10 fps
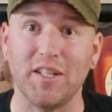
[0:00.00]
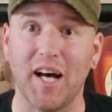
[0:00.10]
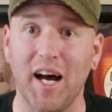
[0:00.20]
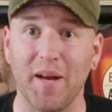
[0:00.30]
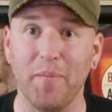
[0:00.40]
in
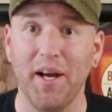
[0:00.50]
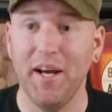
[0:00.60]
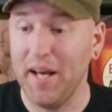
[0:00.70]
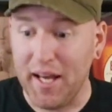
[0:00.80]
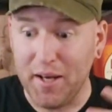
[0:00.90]
time,
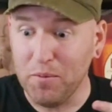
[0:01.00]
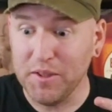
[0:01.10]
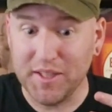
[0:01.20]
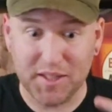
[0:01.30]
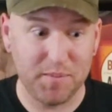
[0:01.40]
it
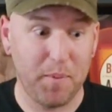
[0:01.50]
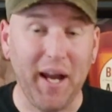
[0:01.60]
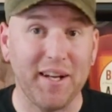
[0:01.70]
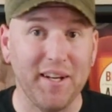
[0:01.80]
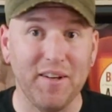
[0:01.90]
was
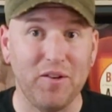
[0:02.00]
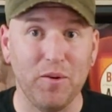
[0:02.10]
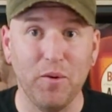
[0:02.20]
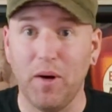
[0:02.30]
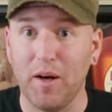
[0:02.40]
expected
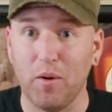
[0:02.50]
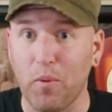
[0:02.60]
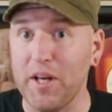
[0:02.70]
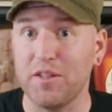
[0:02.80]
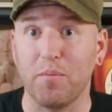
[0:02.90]
to uh,
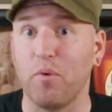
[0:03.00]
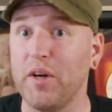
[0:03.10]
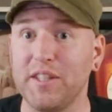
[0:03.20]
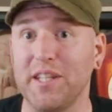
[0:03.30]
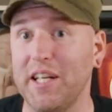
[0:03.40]
reach some
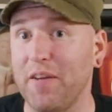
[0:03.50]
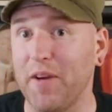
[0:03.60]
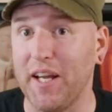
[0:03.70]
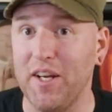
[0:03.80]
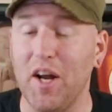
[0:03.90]
pretty
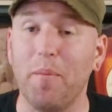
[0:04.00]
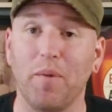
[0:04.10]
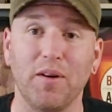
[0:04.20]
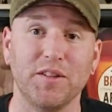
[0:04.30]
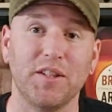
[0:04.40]
significant
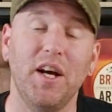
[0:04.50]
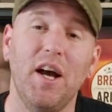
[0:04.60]
numbers.